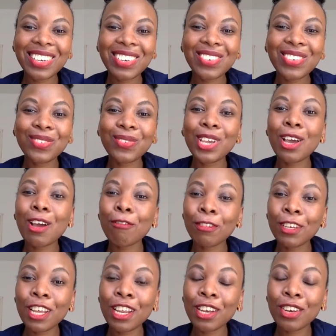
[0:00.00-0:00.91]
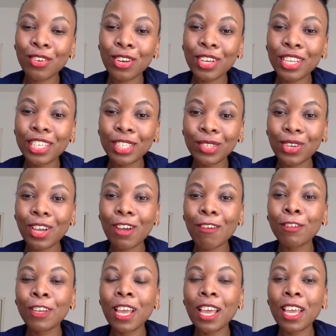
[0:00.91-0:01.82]
because we have the knowledge, we
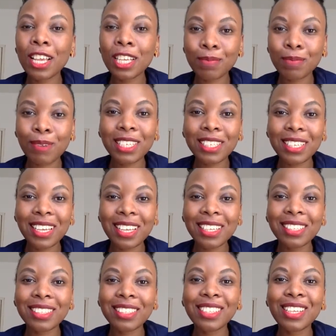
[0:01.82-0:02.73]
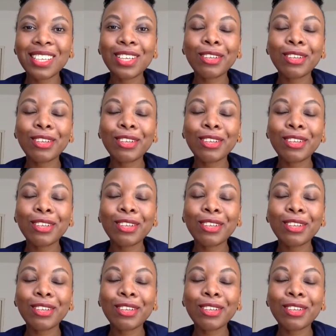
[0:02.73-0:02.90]
have the expertise,